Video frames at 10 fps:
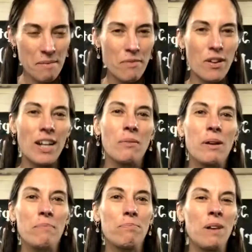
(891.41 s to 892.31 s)
I
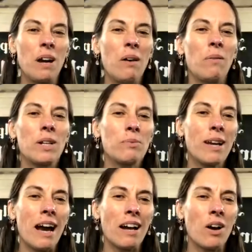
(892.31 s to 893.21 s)
figured once we
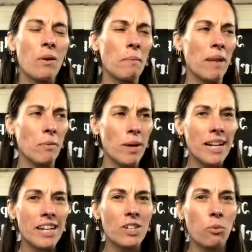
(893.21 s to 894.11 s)
got going, I'm like, we
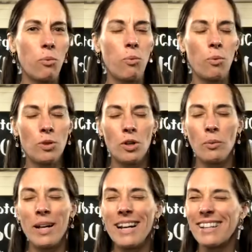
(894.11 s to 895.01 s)
need 2
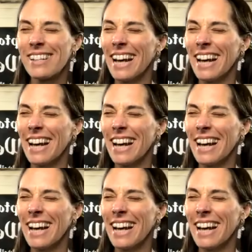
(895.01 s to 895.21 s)
weeks.